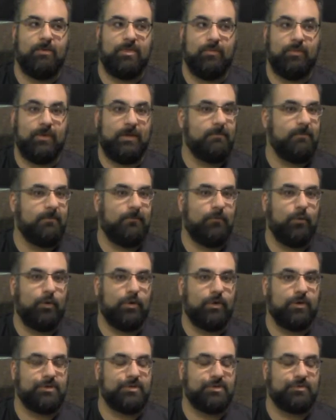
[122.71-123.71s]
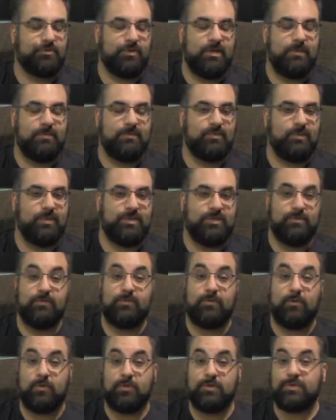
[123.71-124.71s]
the week before streams, we do, of
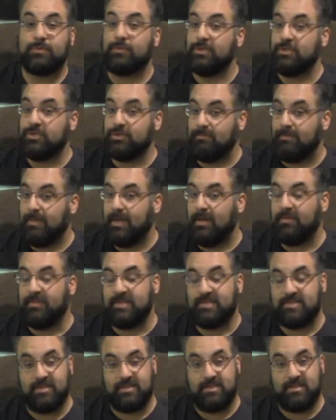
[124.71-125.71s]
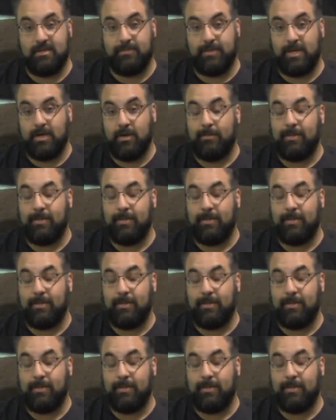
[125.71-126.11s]
course, read your mail that's sent to the P.O.